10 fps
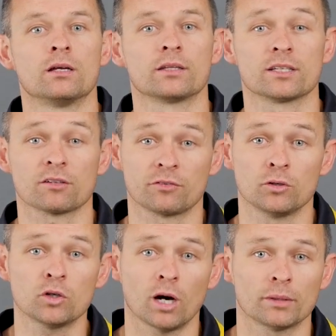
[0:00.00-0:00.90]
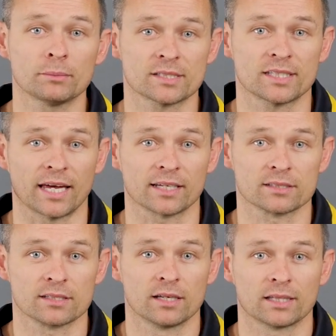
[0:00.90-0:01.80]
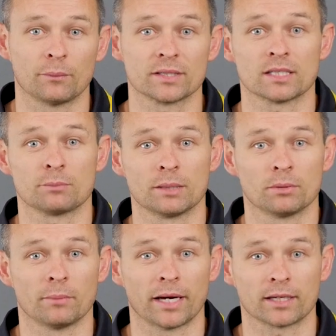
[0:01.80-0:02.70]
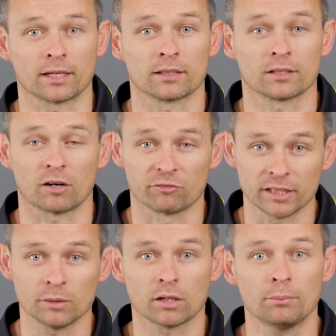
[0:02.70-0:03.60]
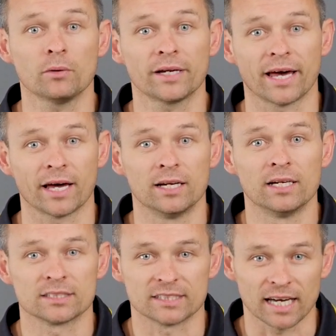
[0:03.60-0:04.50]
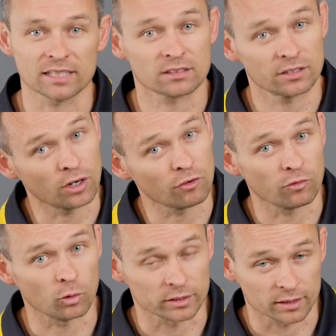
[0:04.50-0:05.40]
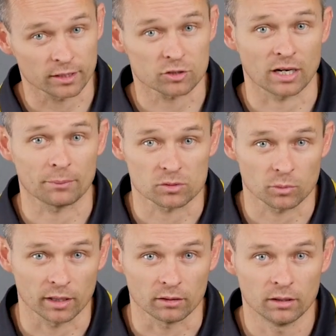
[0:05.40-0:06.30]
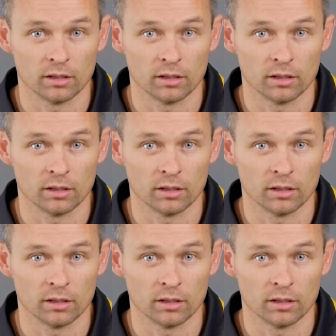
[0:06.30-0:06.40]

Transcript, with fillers: There's a few common mistakes that we see people making that I really want to point out just so you don't fall into this trap as well.